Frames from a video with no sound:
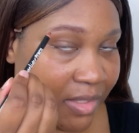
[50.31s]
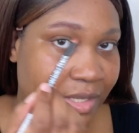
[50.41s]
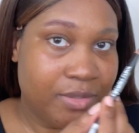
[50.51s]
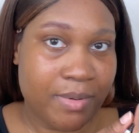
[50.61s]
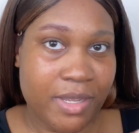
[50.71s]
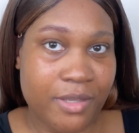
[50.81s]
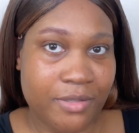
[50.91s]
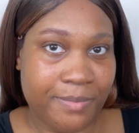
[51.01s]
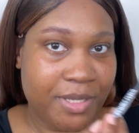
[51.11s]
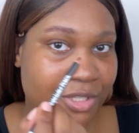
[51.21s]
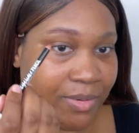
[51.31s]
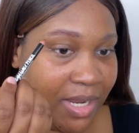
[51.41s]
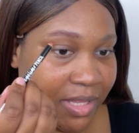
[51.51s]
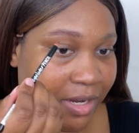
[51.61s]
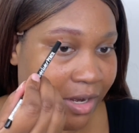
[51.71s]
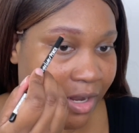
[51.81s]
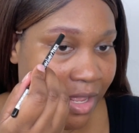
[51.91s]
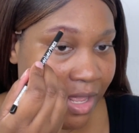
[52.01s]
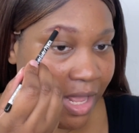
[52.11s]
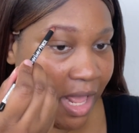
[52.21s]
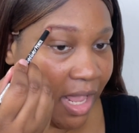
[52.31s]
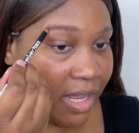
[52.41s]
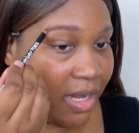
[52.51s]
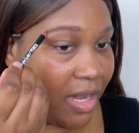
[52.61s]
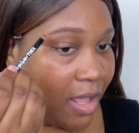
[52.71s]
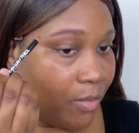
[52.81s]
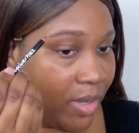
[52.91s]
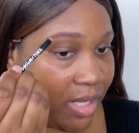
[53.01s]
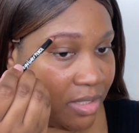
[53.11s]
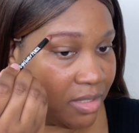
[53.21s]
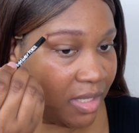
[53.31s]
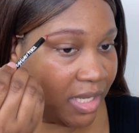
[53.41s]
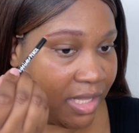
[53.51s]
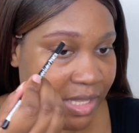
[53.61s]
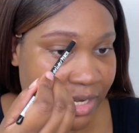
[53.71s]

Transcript: It's right here, the picture right there. I cannot wait until I get that.